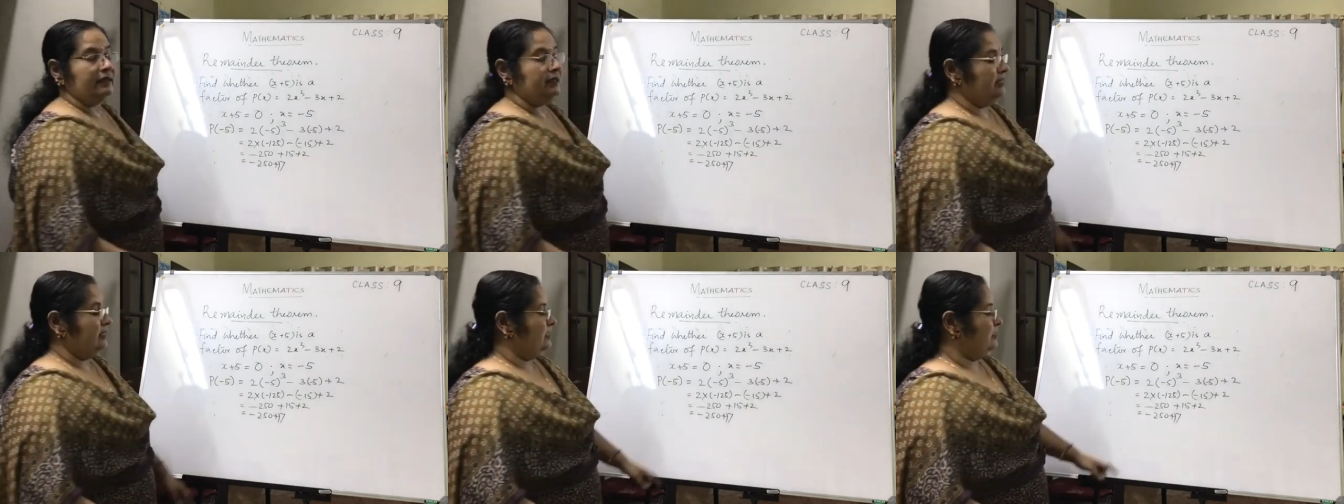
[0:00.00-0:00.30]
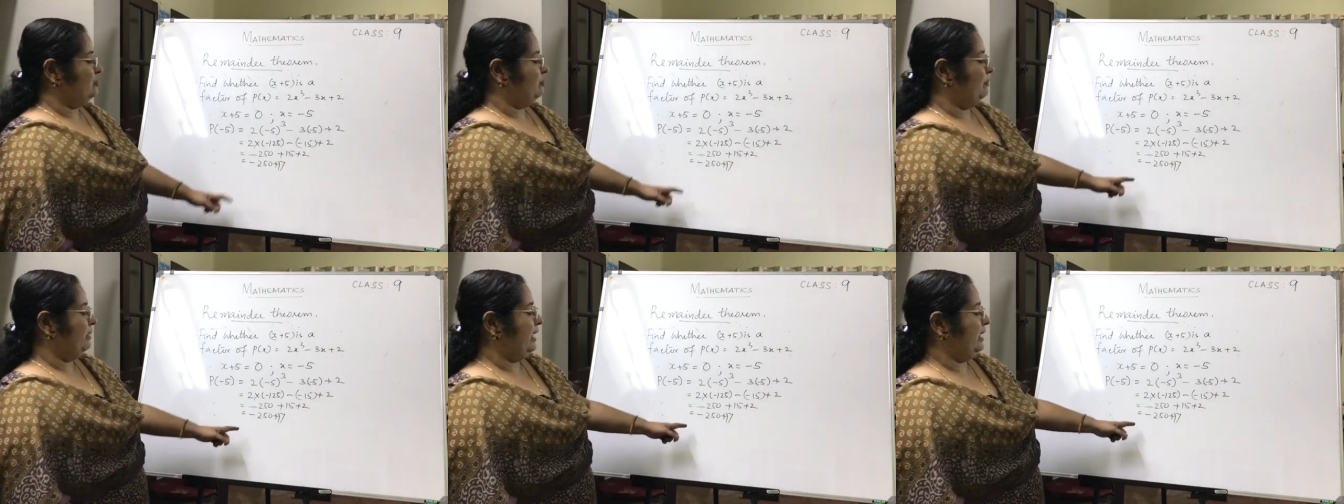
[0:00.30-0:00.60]
So
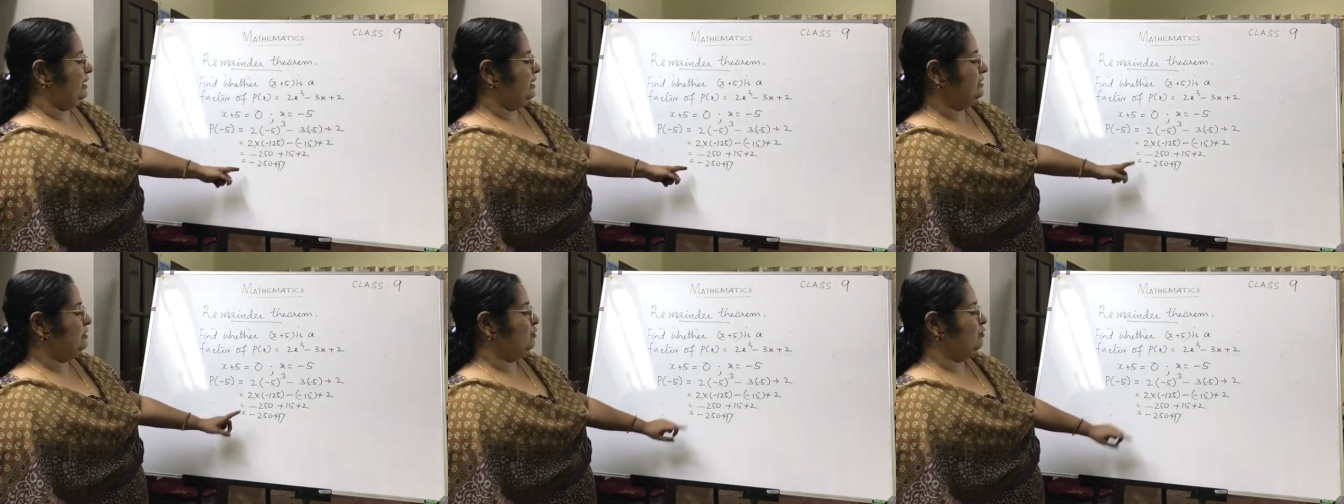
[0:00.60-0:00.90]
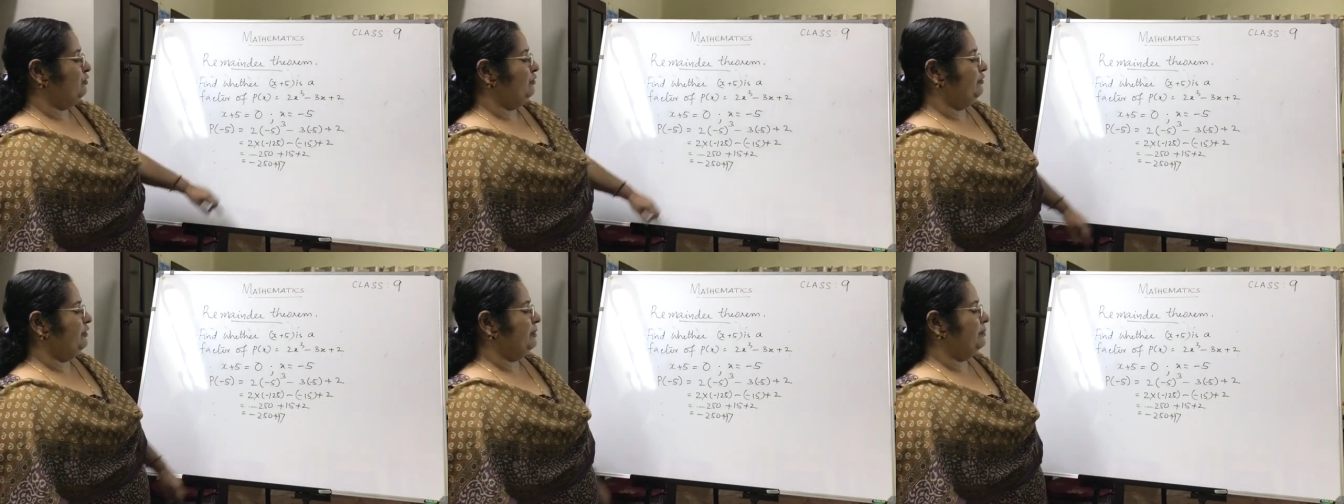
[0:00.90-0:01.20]
minus
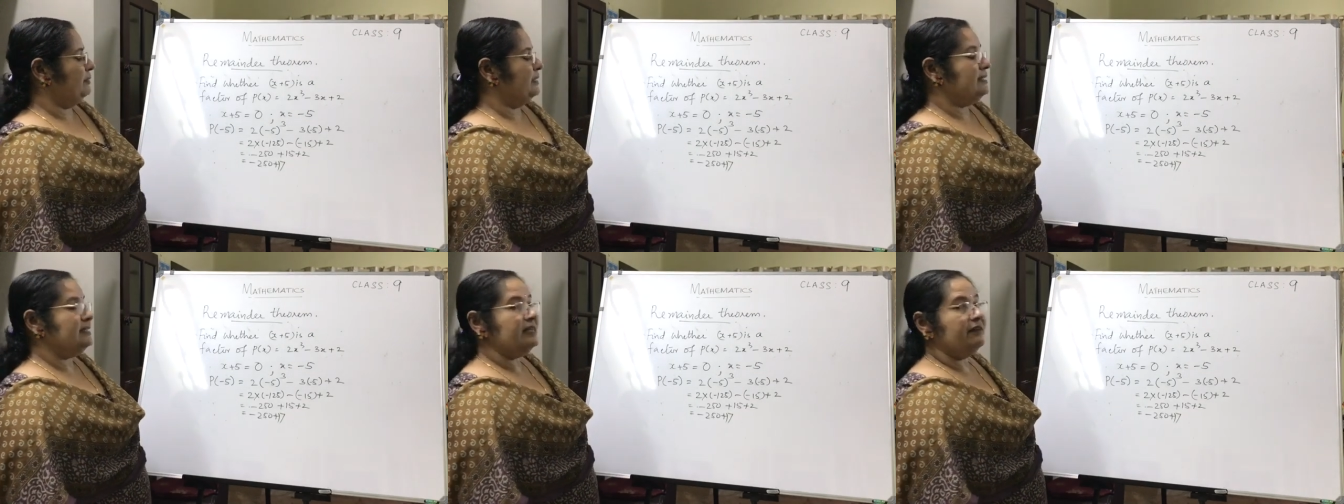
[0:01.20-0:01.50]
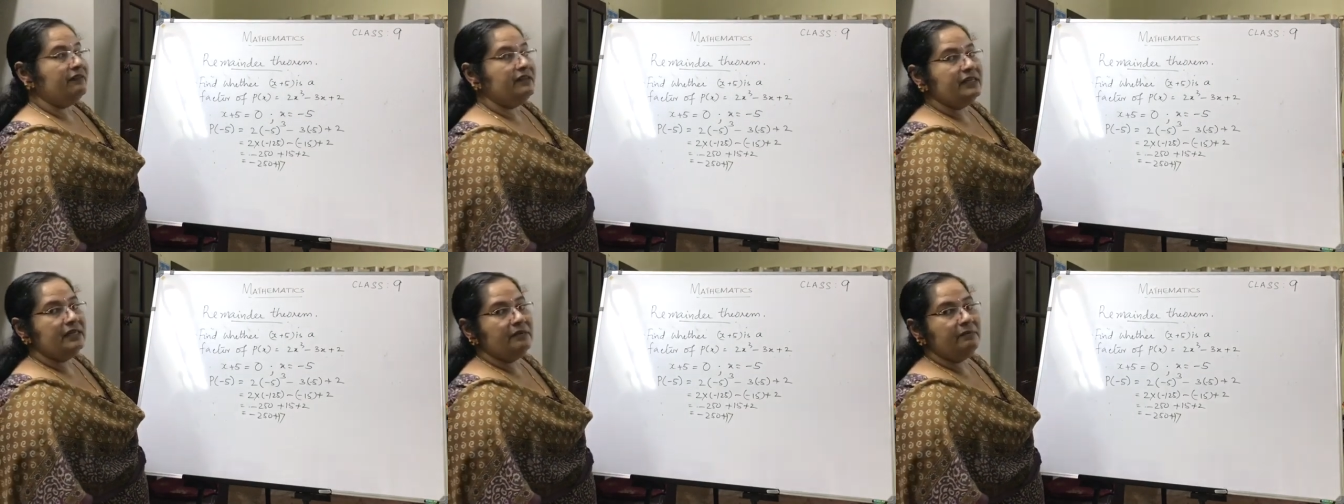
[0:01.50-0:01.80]
250 plus
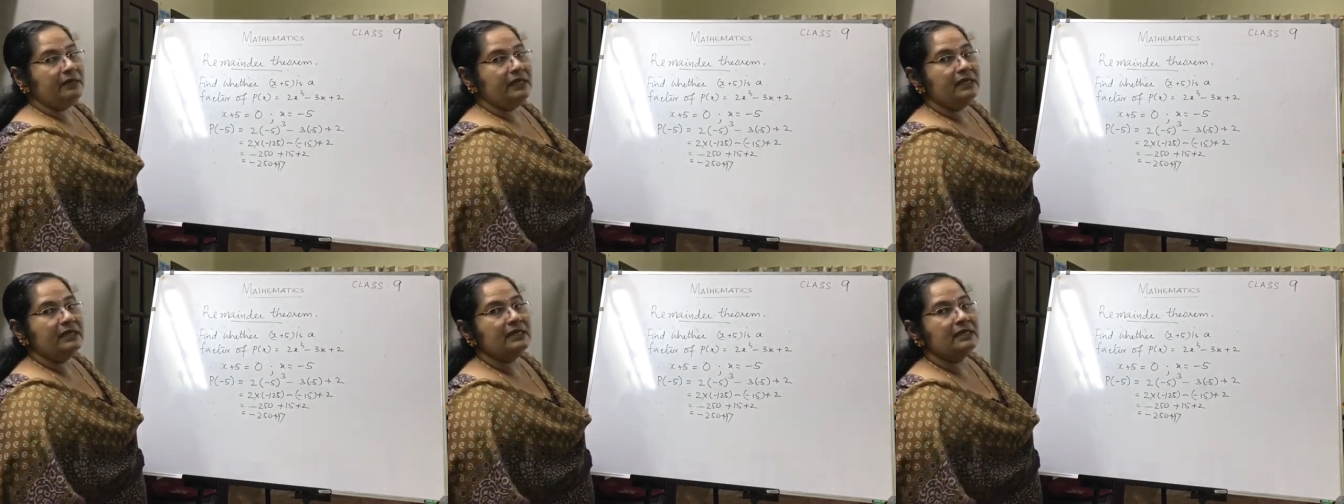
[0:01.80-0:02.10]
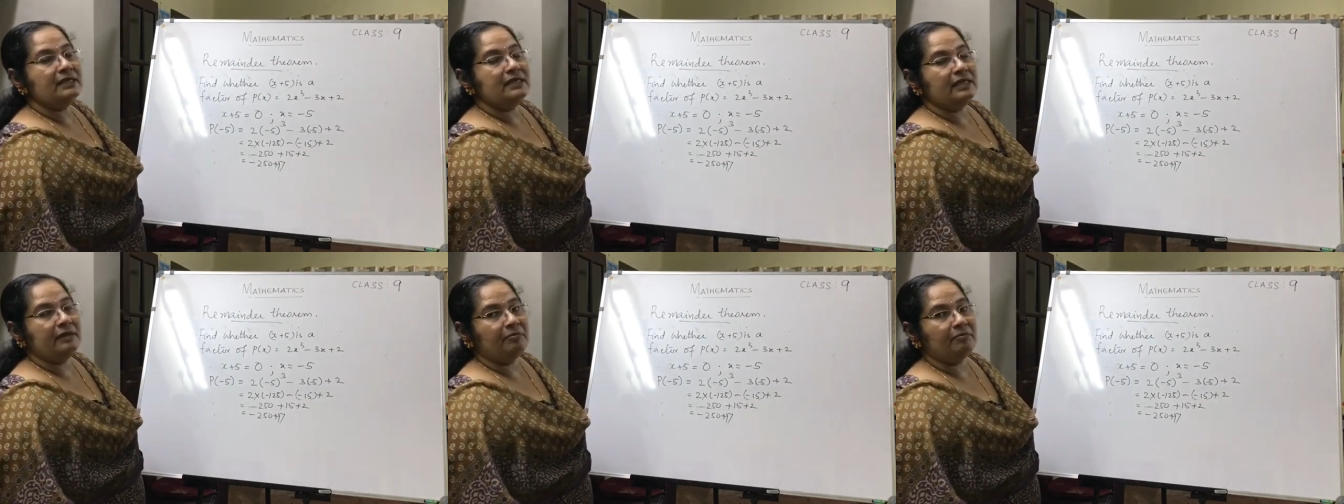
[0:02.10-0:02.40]
17 means
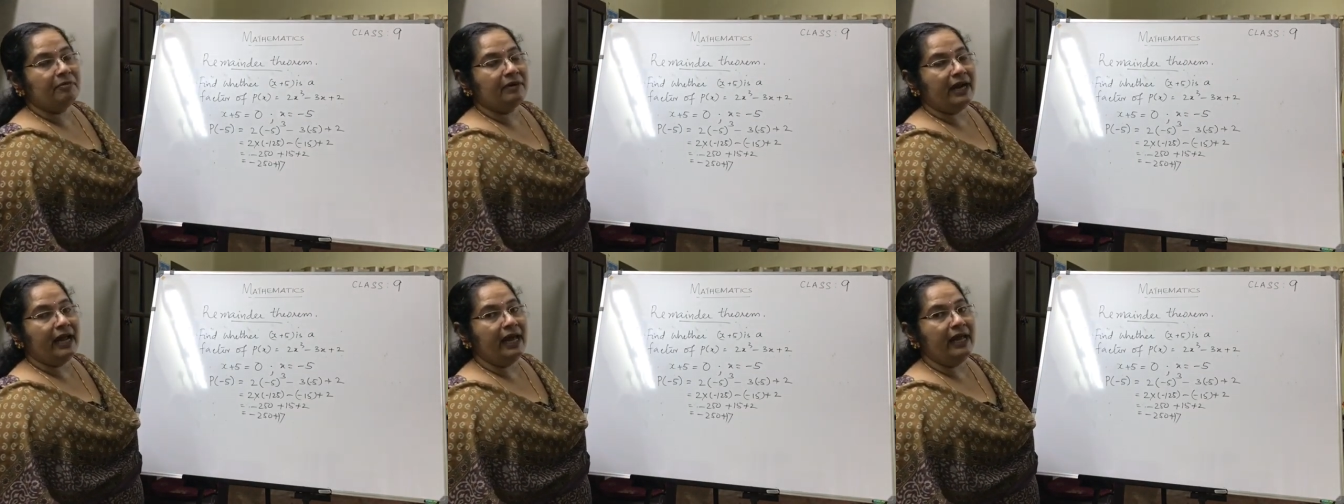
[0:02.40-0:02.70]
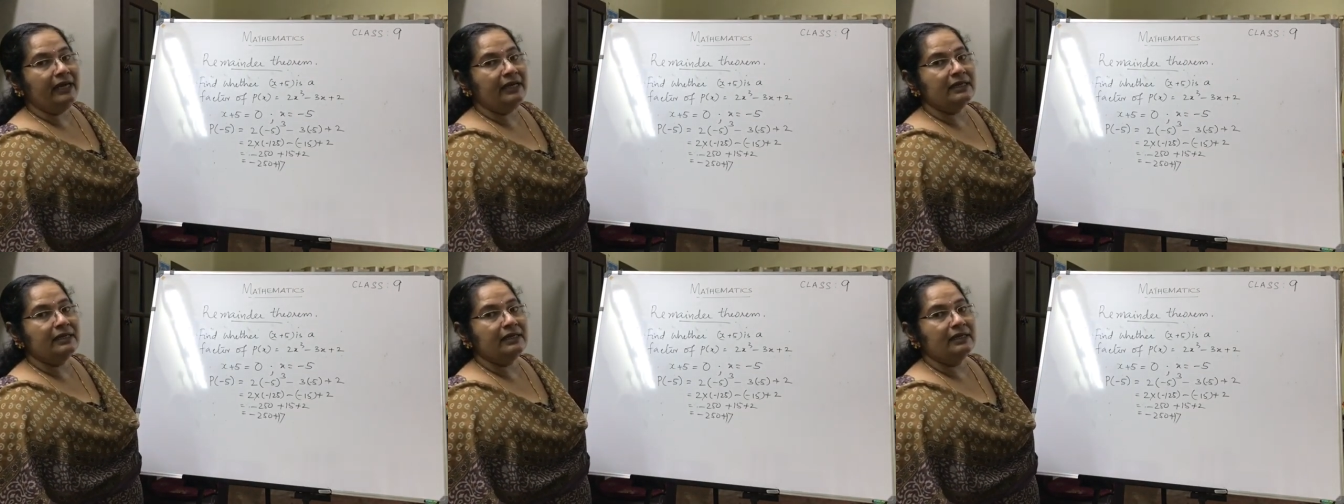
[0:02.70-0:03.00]
subtract